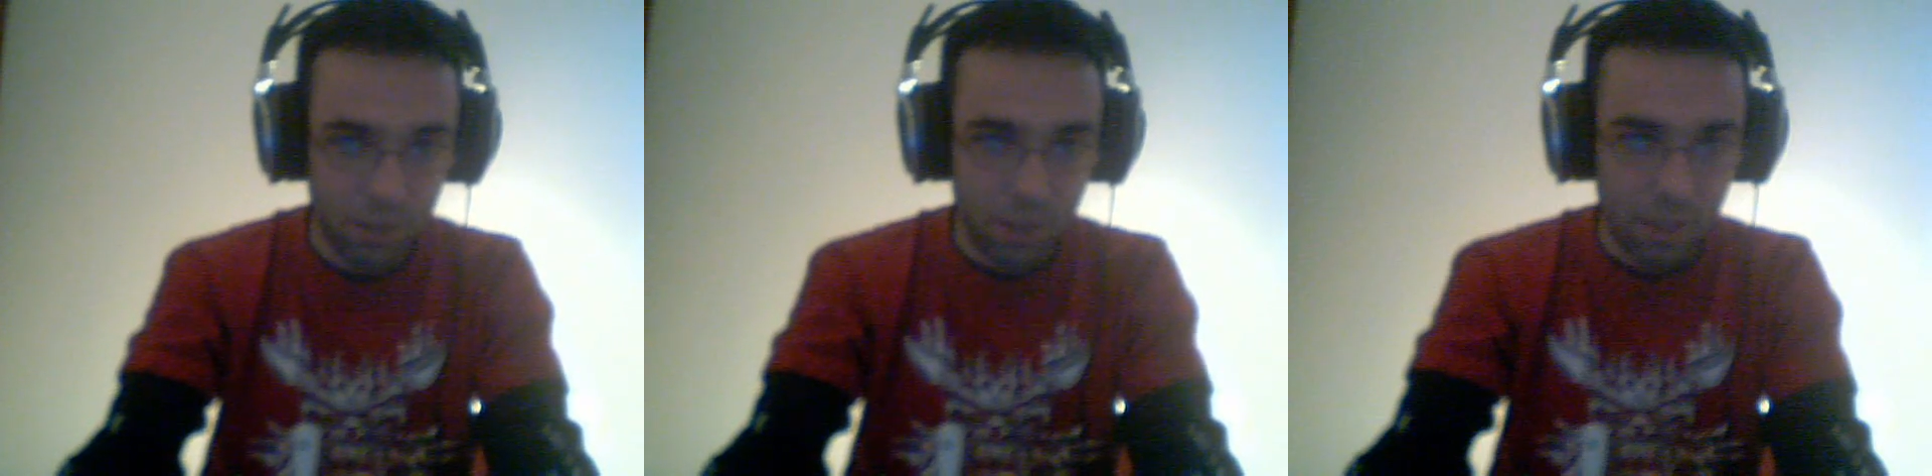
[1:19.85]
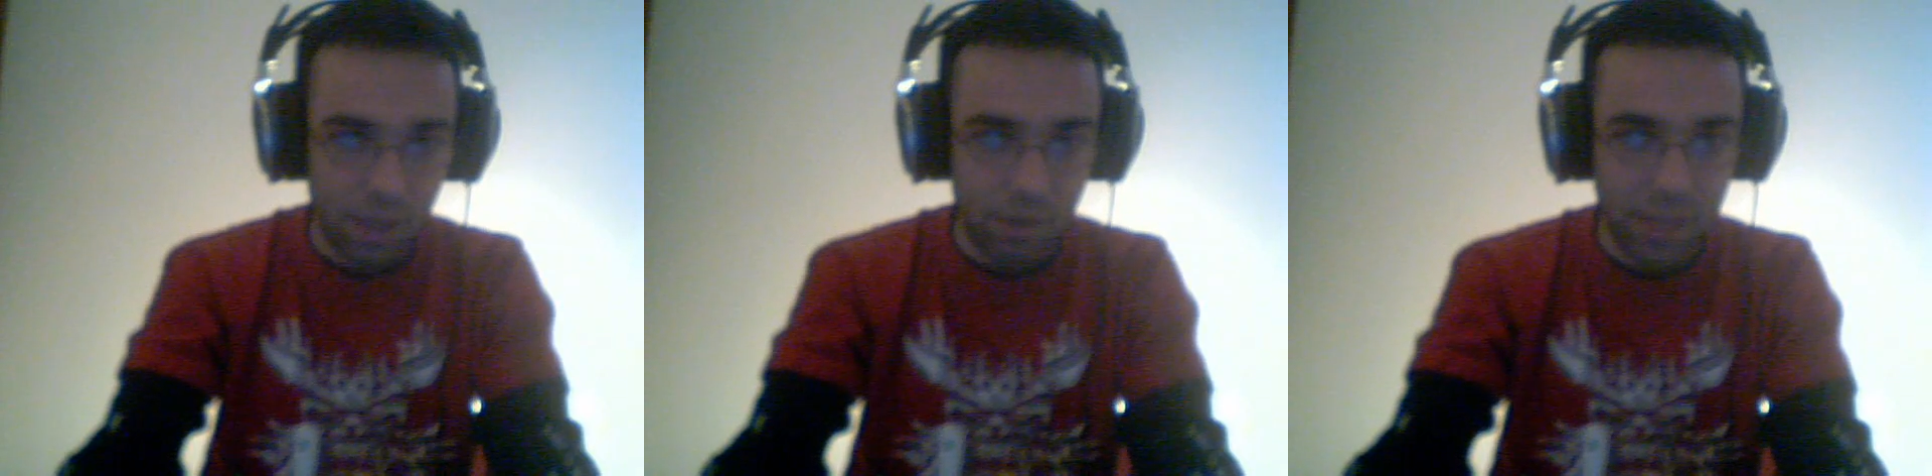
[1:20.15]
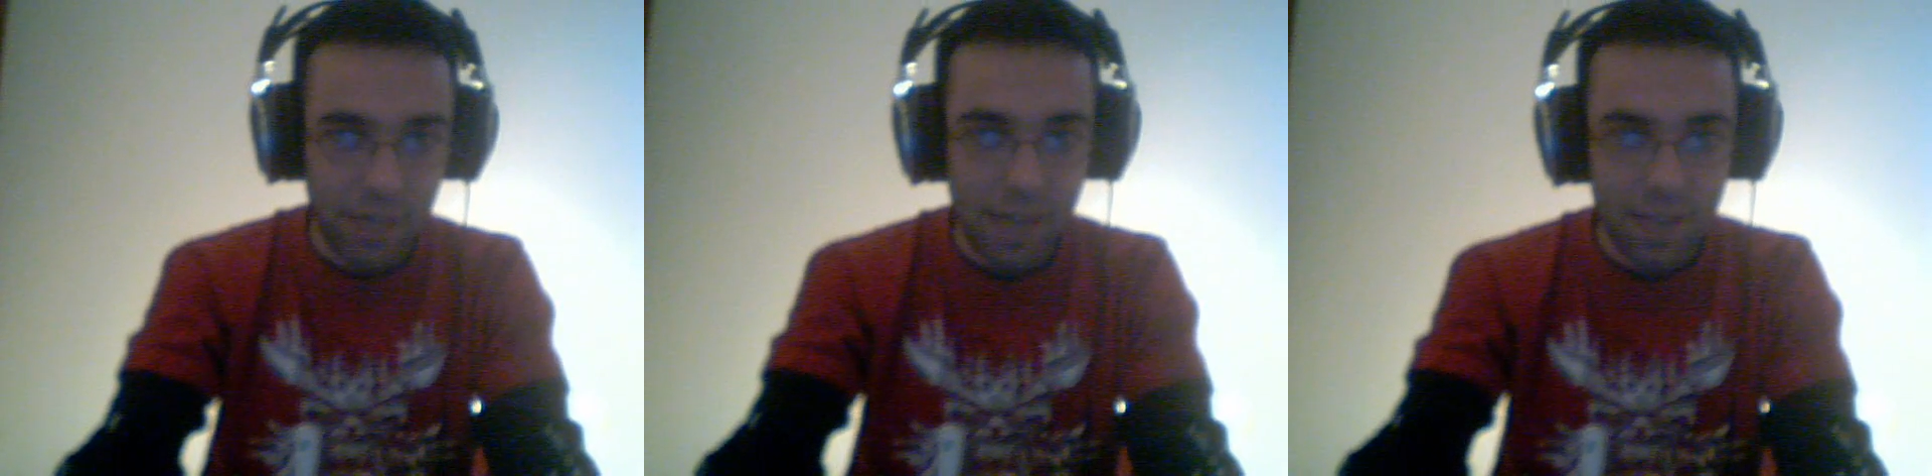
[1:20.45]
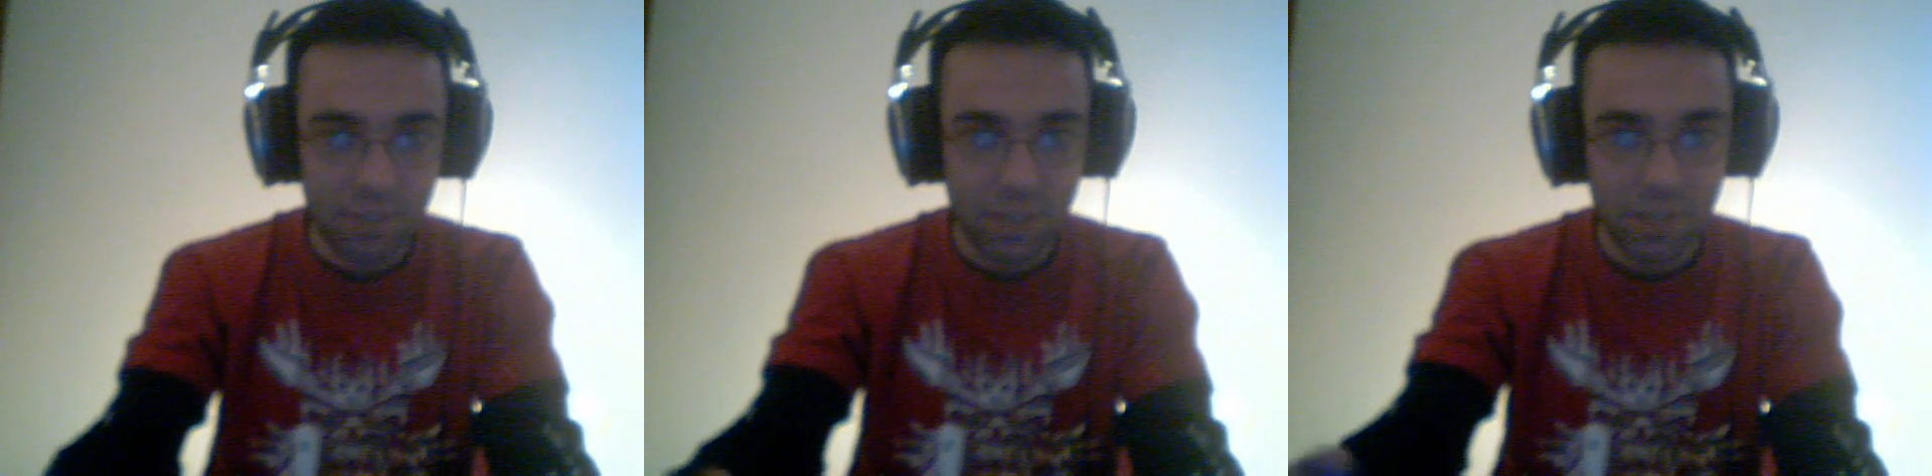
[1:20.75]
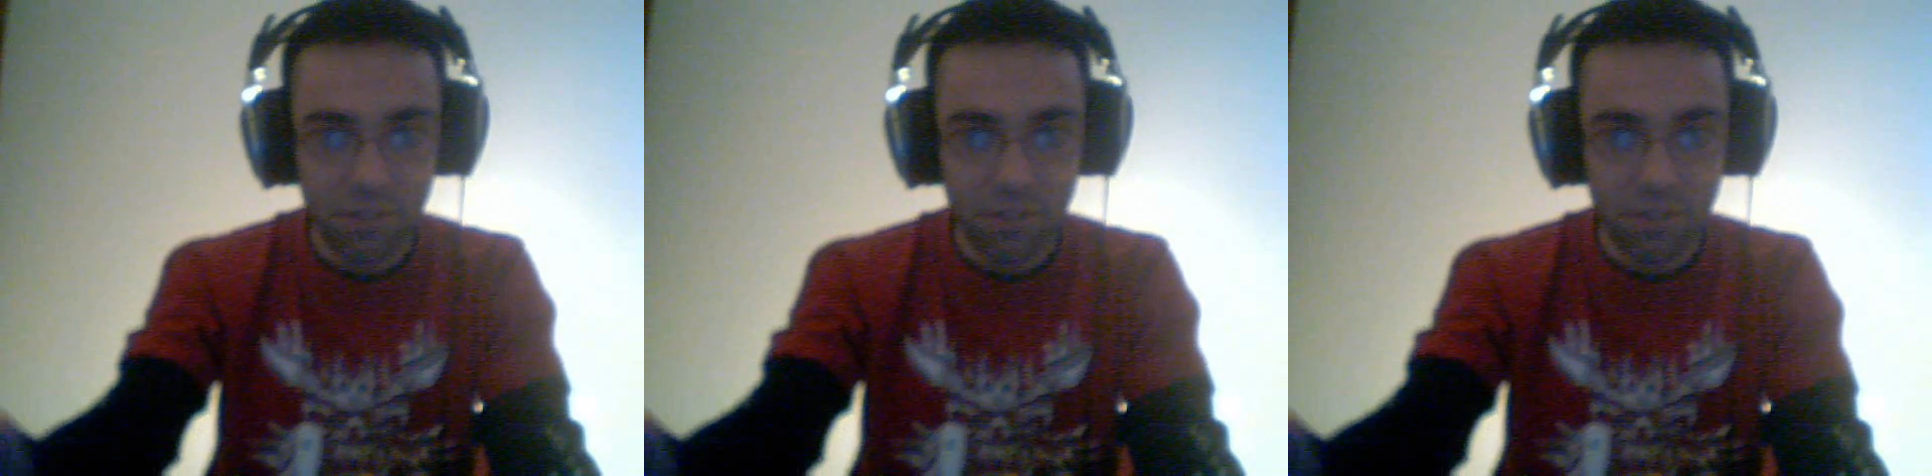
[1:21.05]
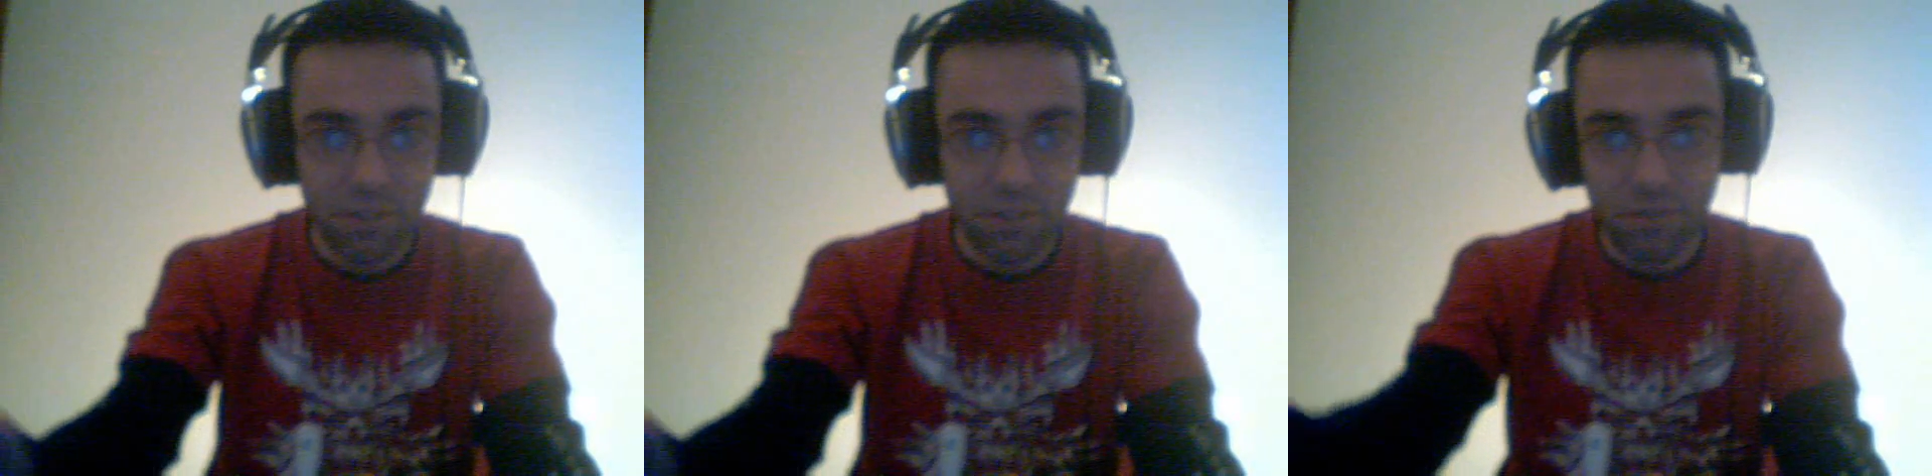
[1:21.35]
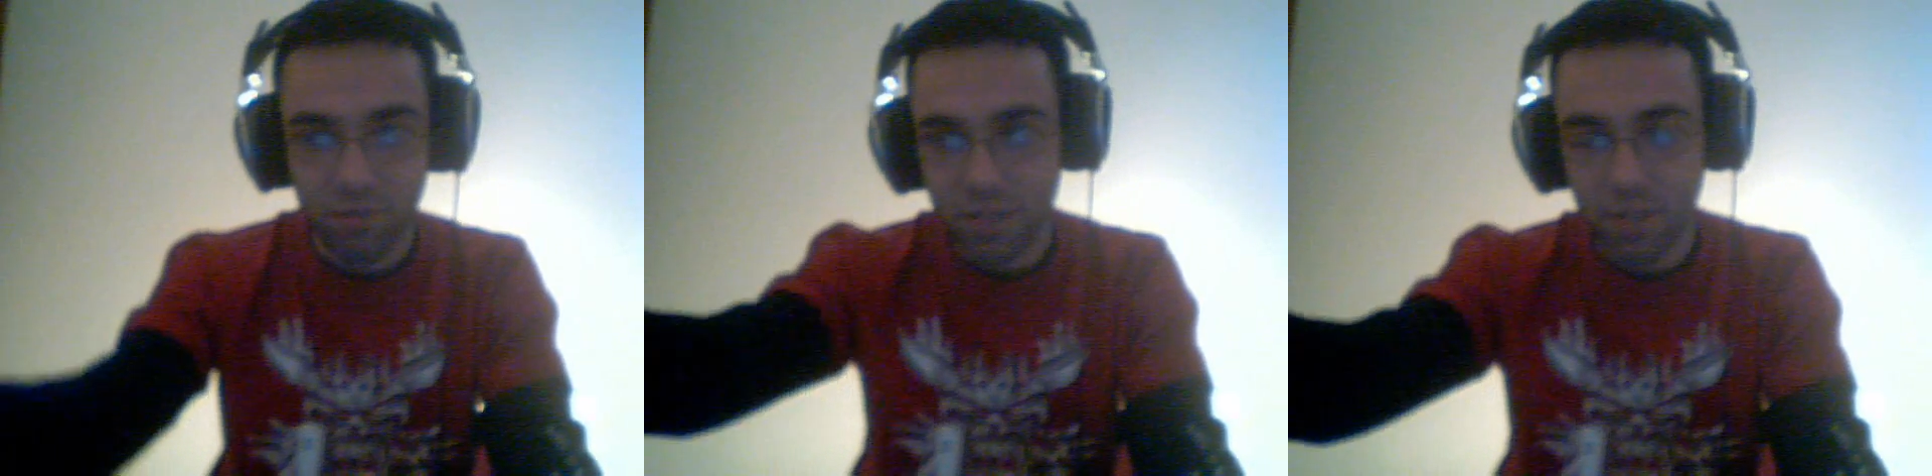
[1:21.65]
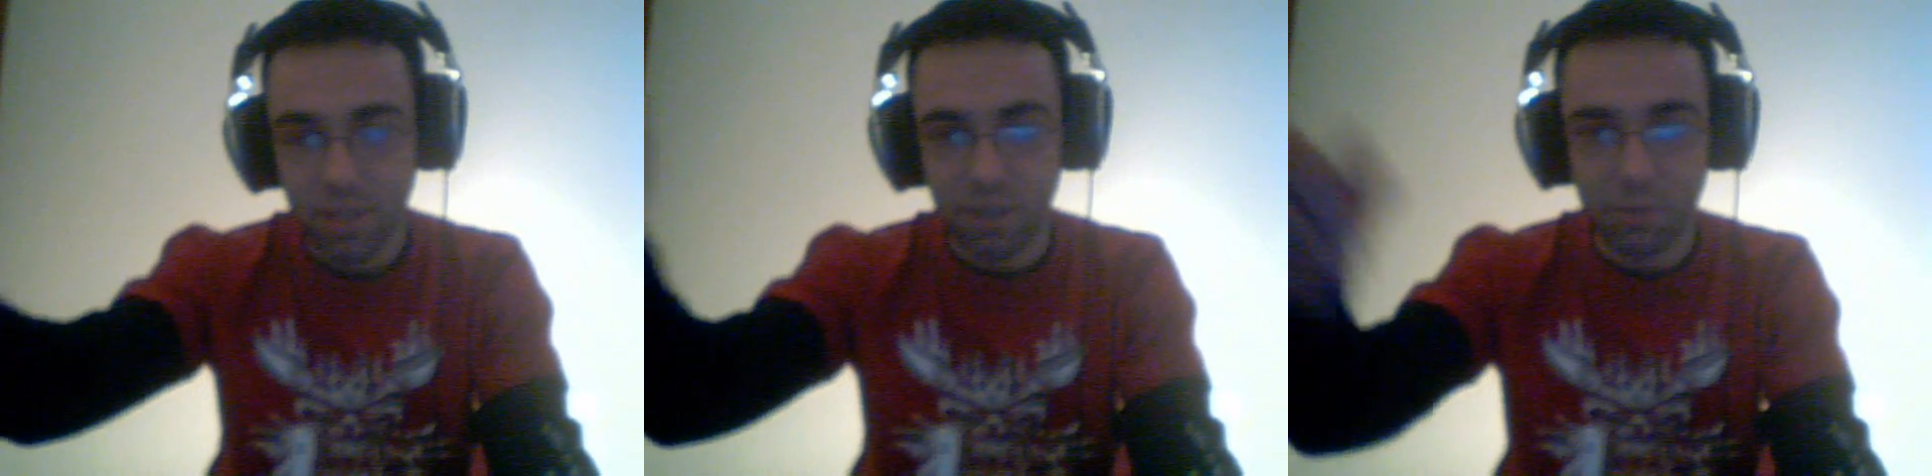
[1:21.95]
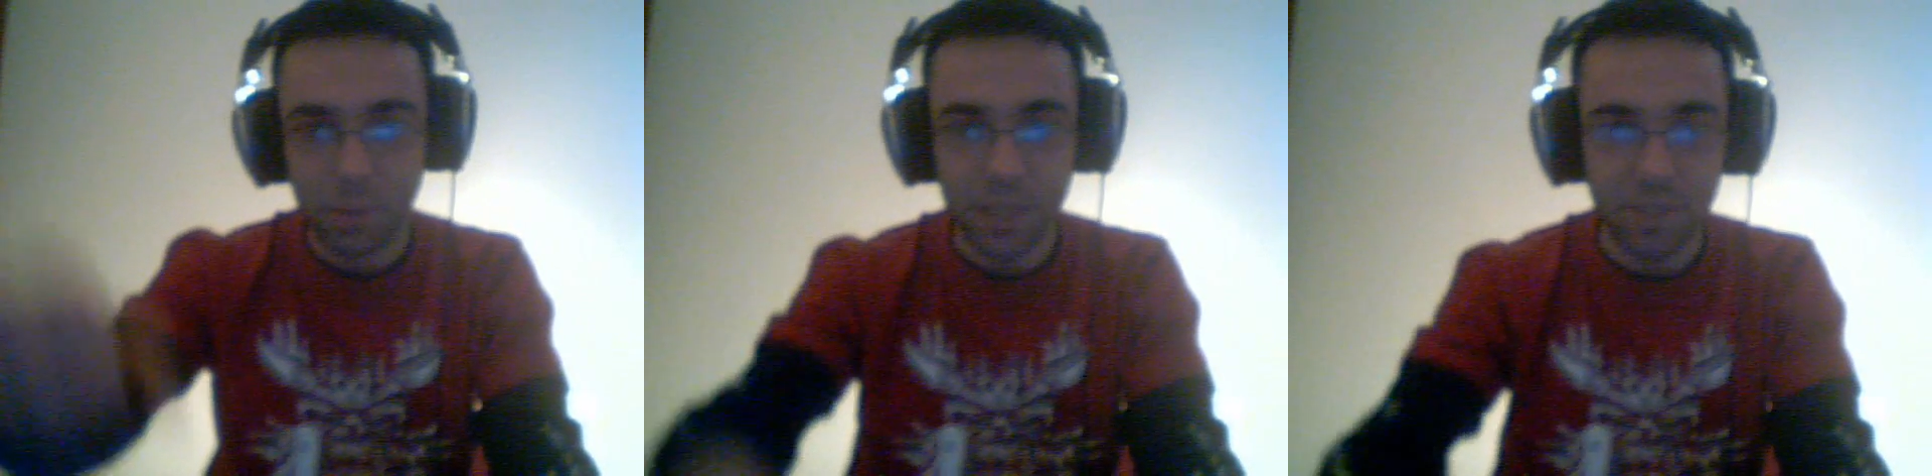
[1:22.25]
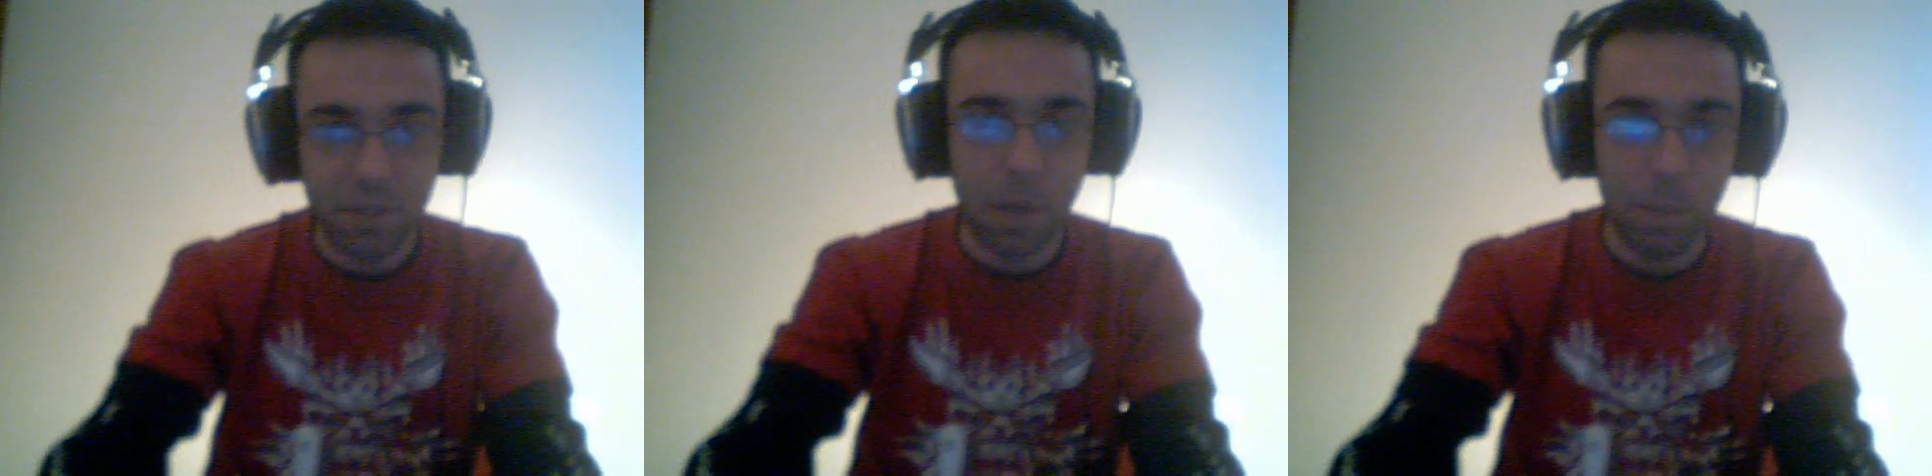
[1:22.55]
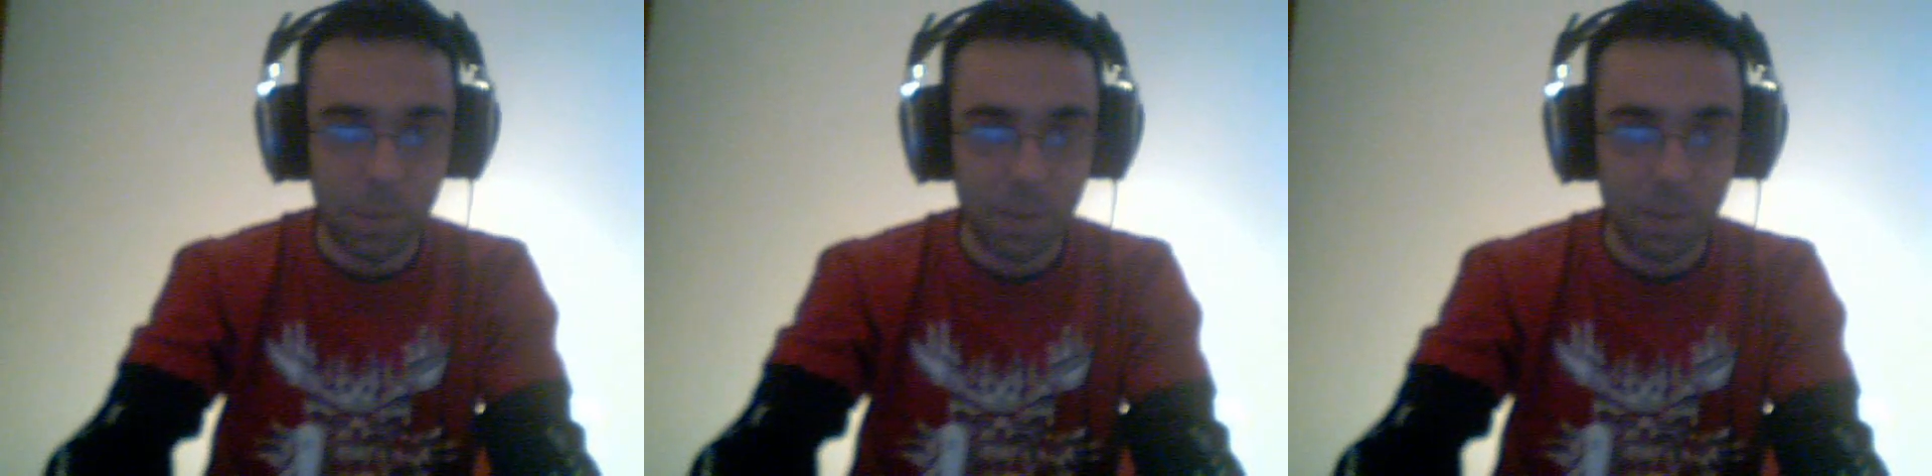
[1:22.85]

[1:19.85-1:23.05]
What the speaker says: Alright? As is the rest of the government is a puppet.